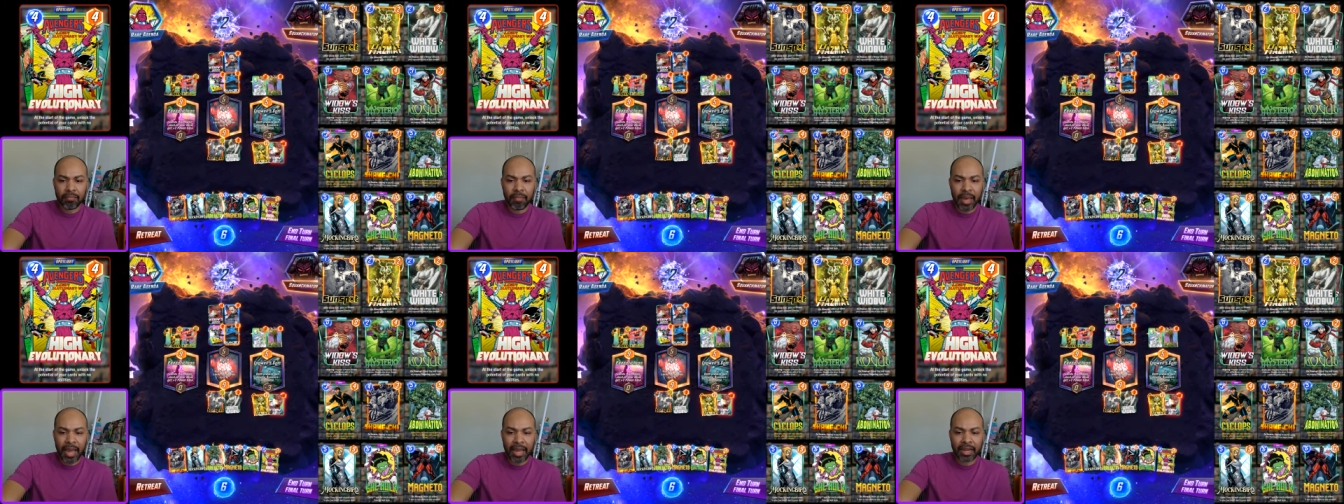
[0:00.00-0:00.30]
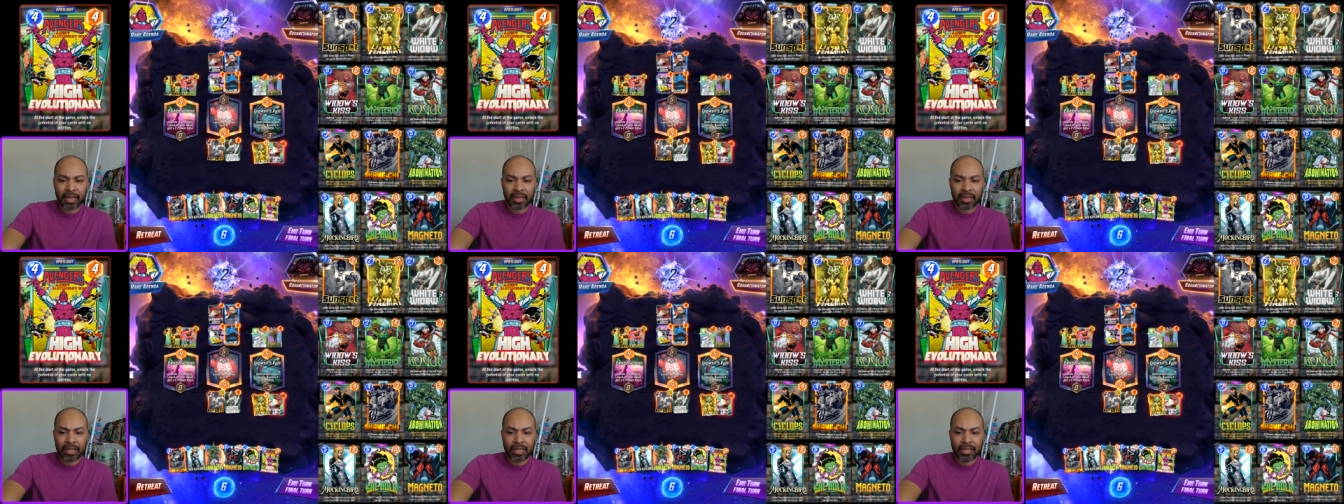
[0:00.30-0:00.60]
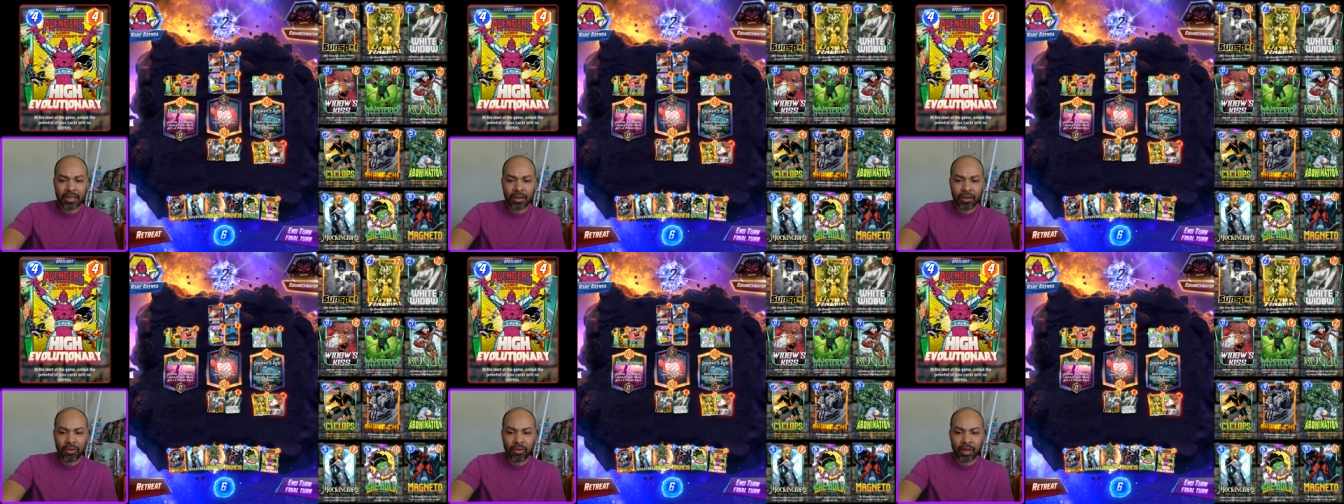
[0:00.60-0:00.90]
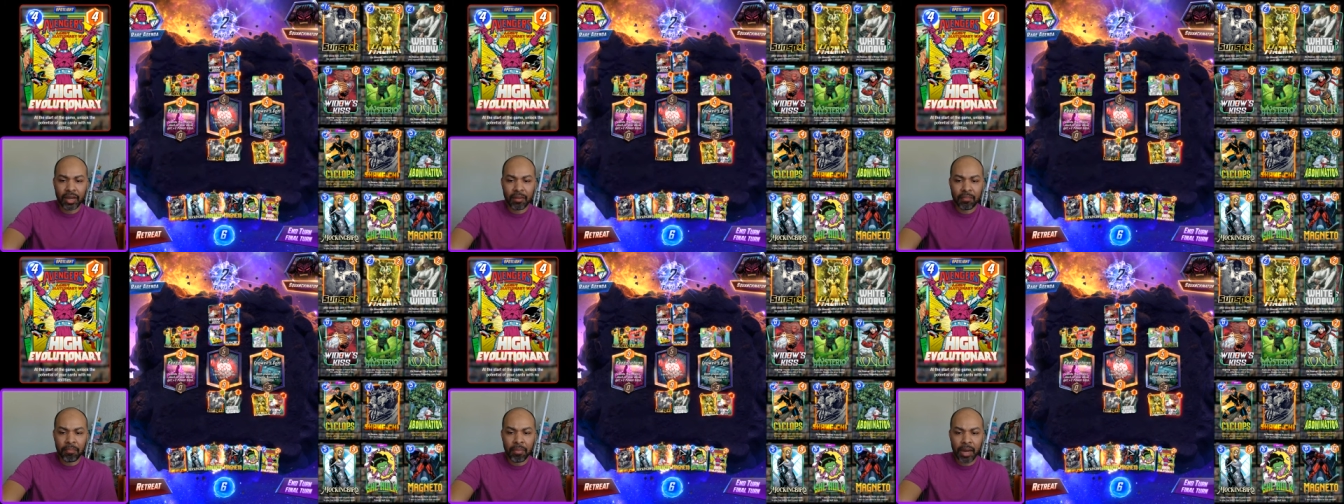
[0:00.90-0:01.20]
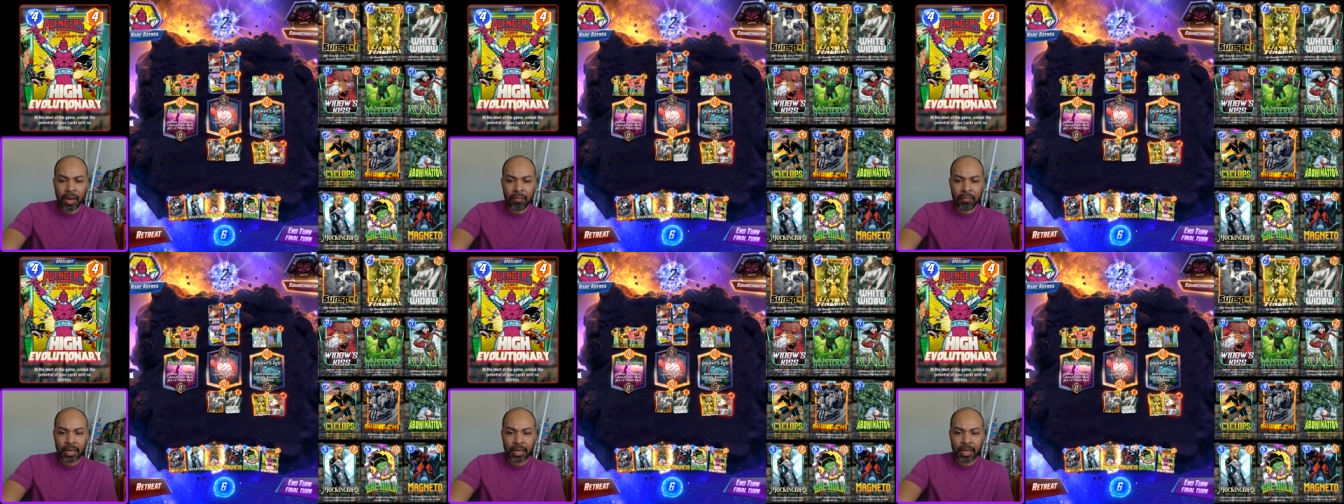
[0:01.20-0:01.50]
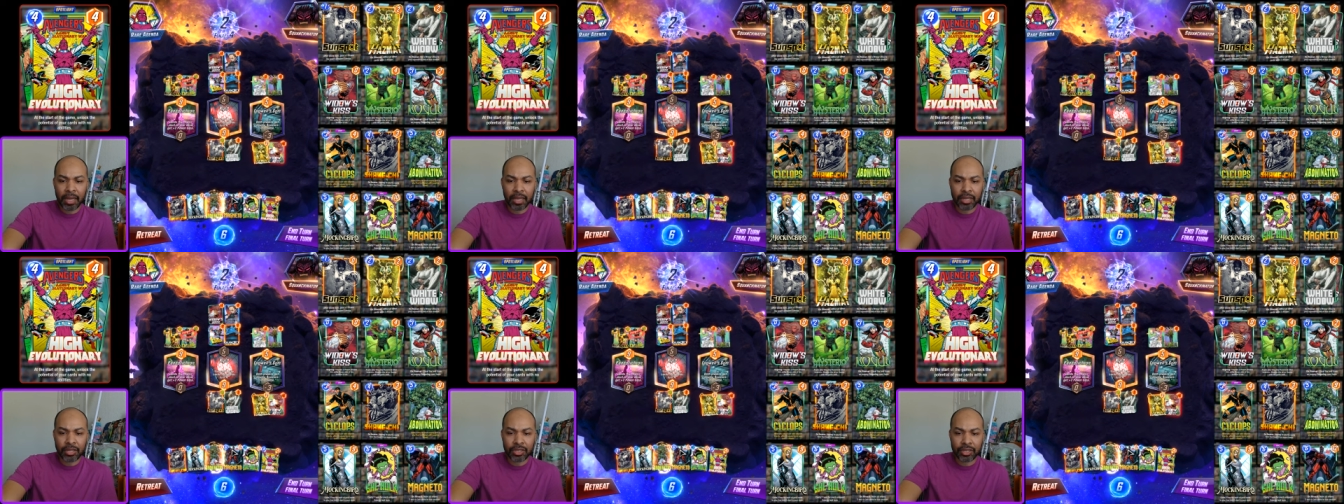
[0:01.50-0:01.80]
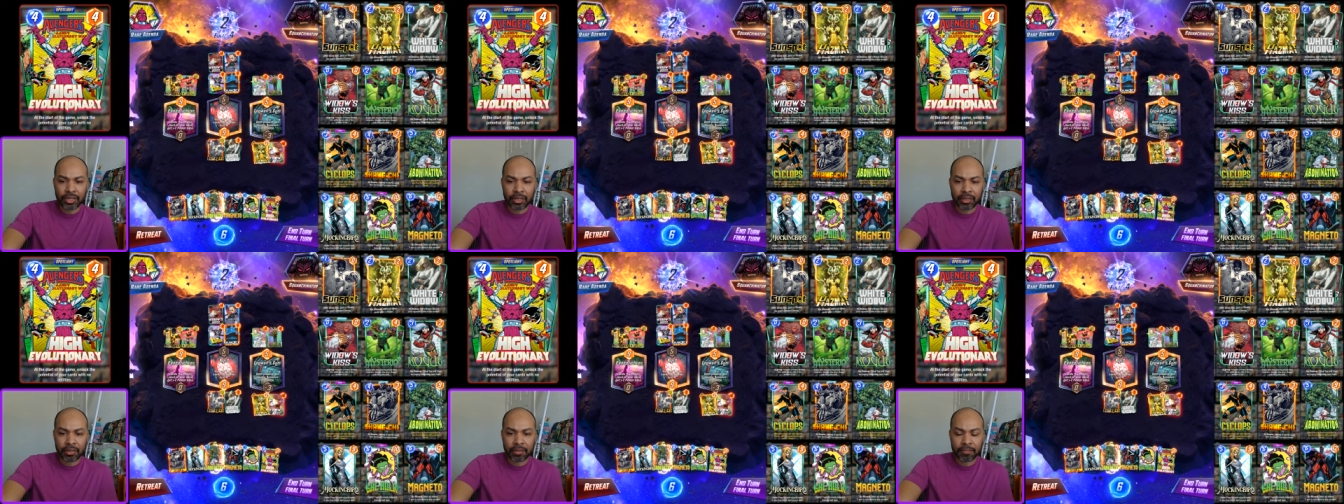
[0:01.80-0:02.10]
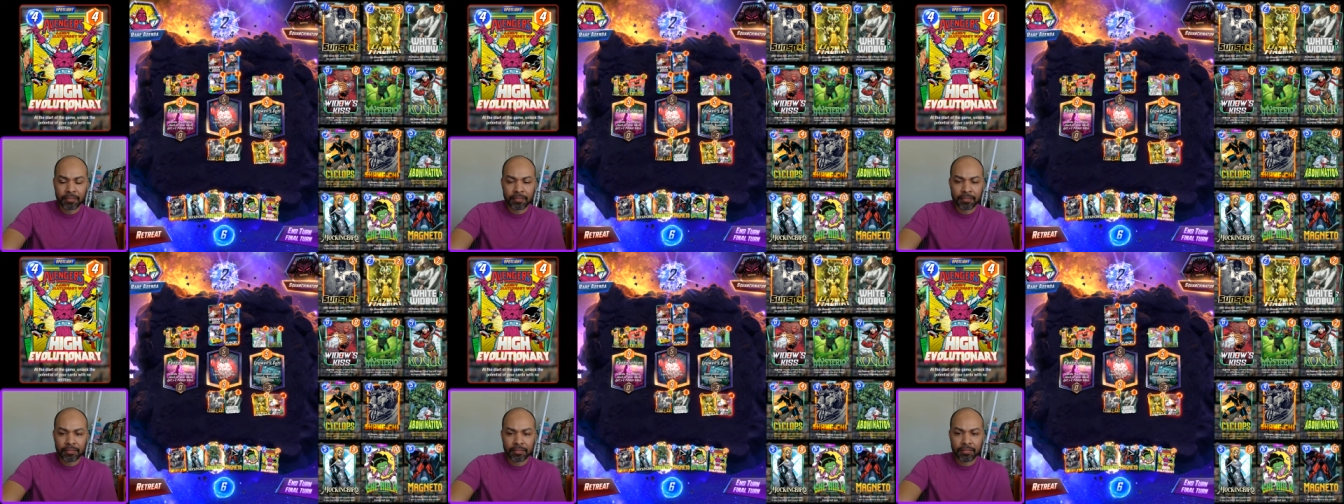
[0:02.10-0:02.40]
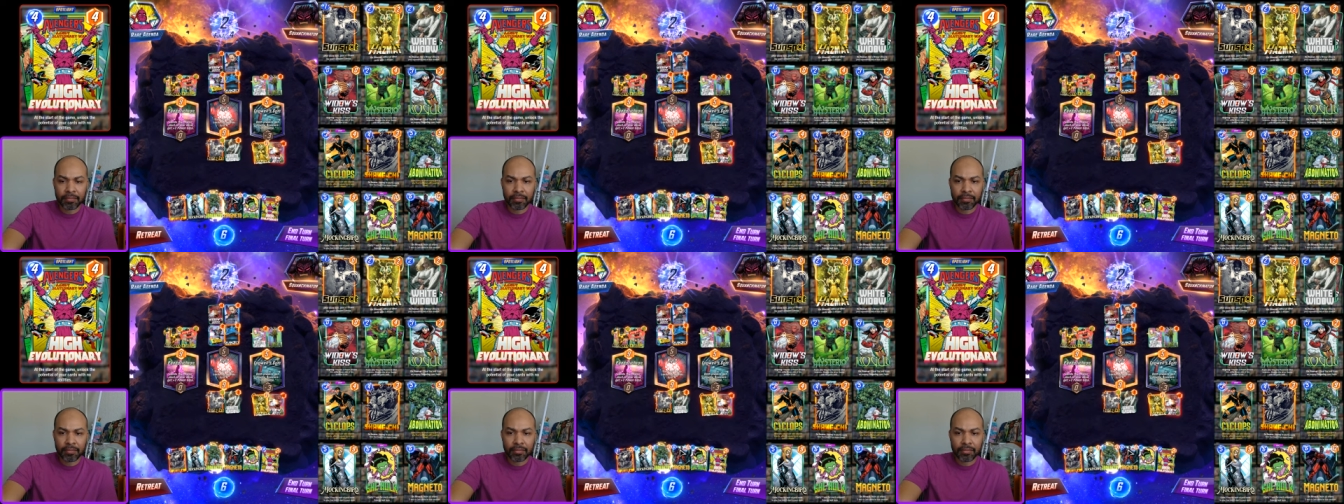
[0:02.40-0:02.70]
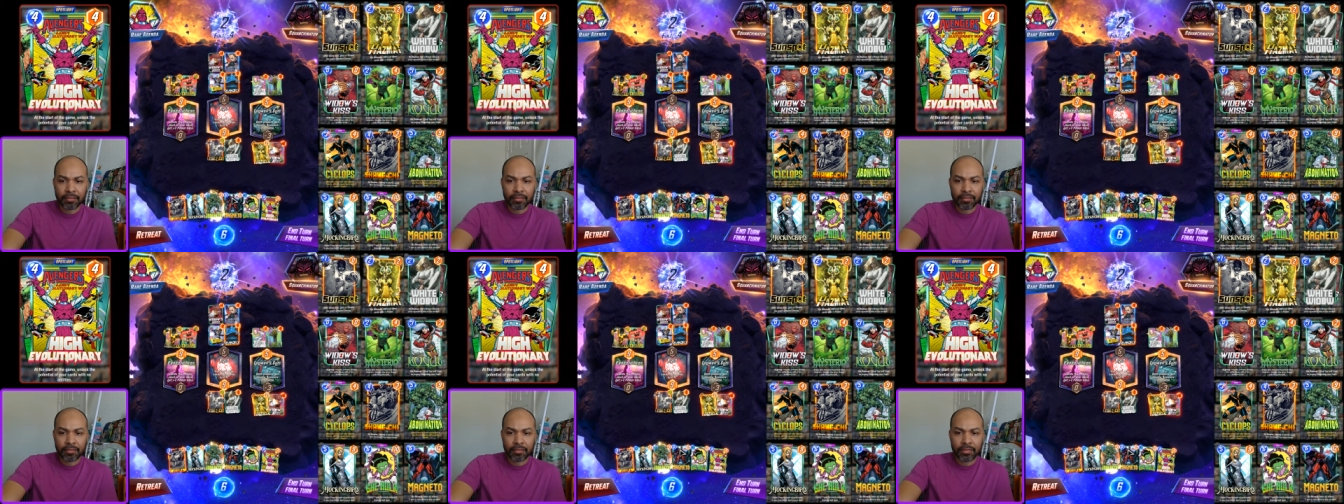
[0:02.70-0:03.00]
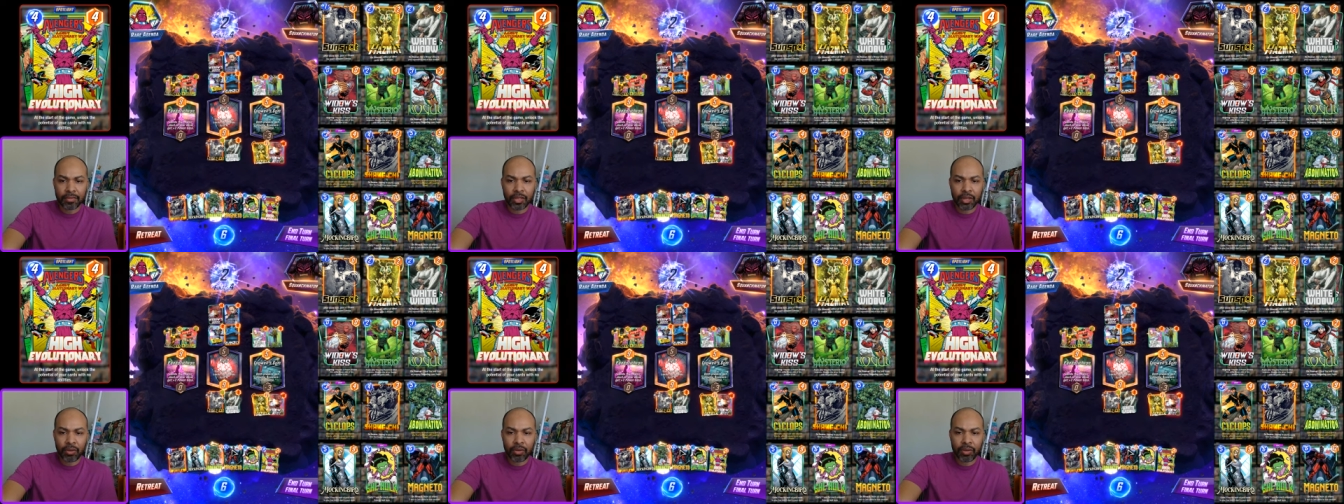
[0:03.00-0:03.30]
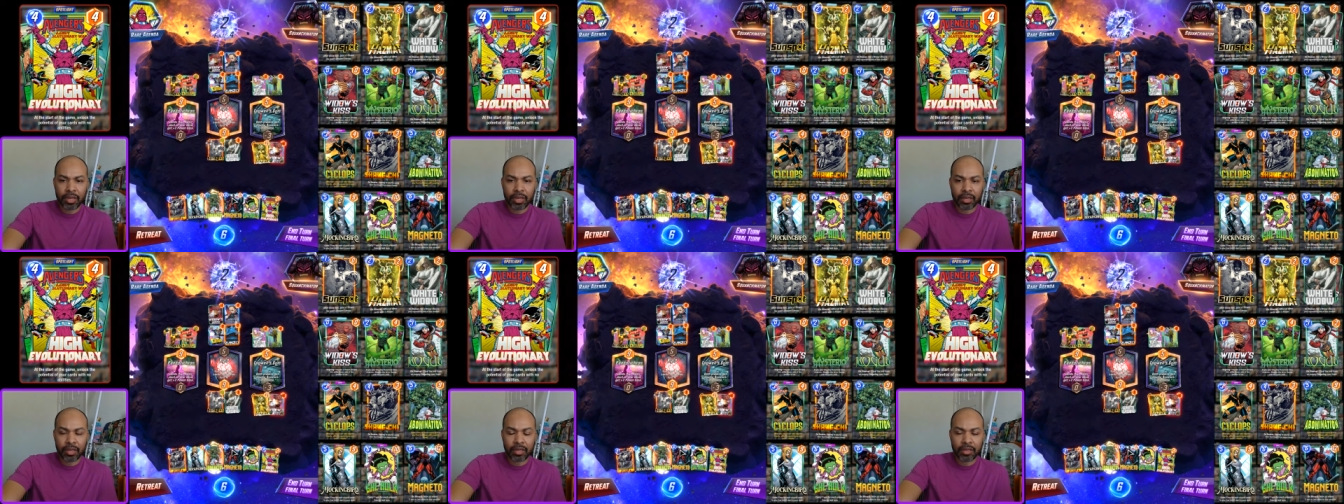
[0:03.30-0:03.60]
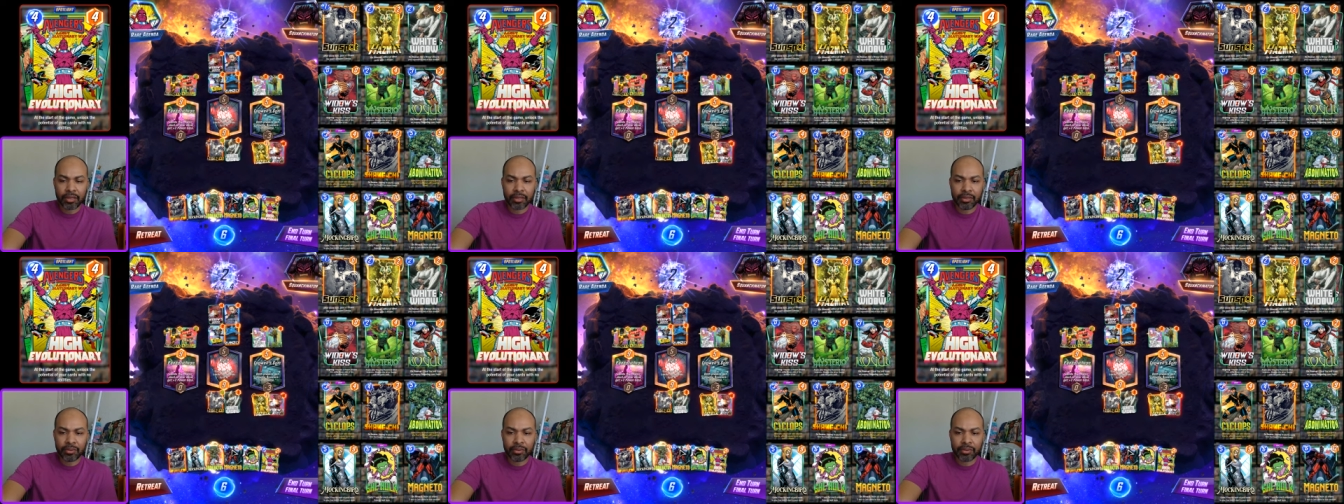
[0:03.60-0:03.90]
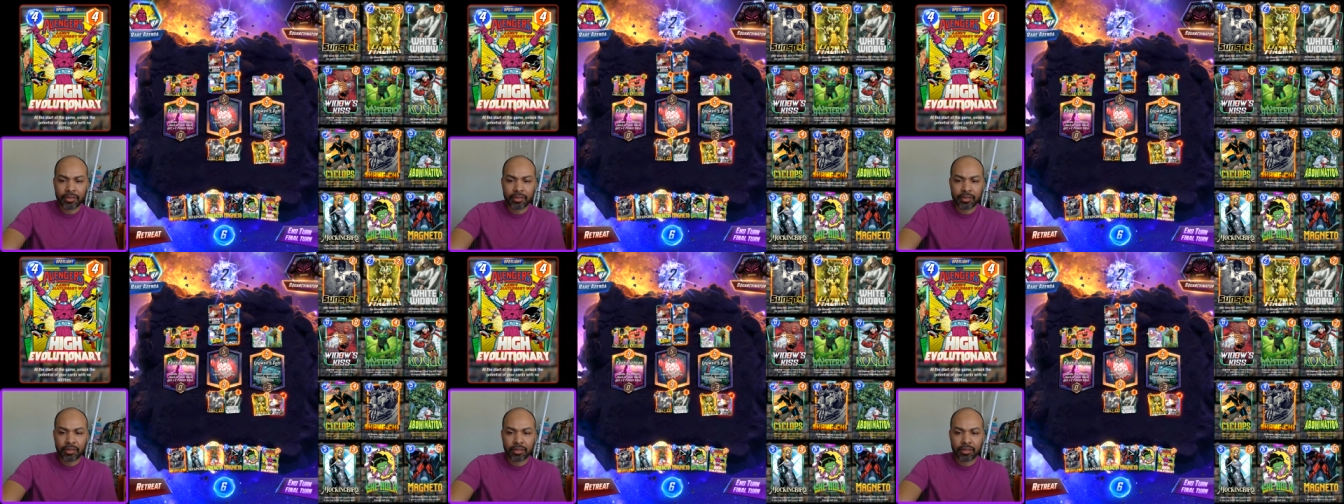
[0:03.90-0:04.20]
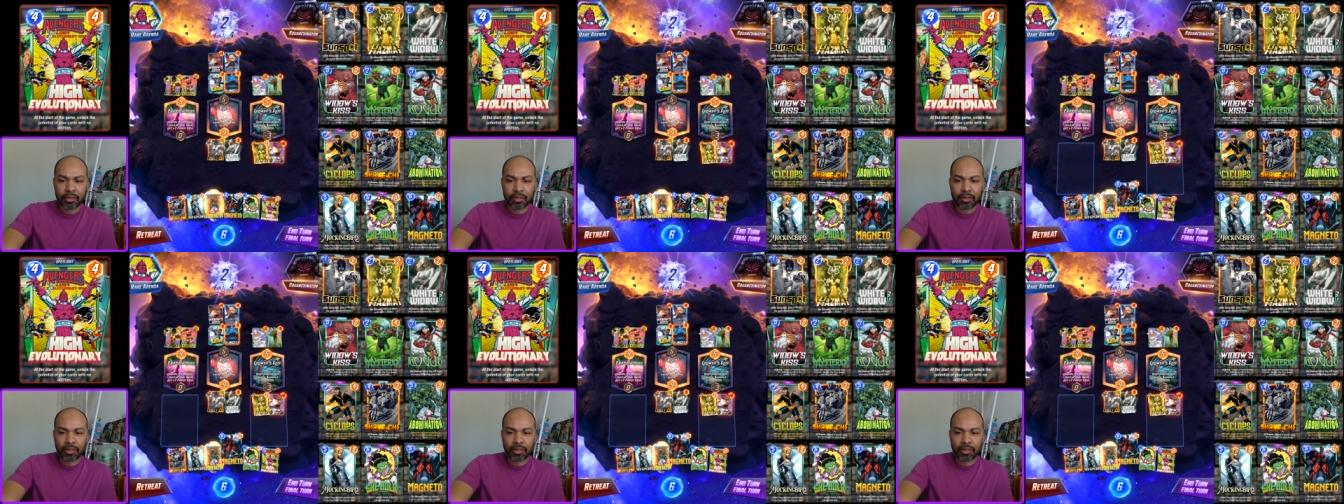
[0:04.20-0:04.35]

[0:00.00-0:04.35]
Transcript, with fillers: Magneto and Abomination. Don't get cute.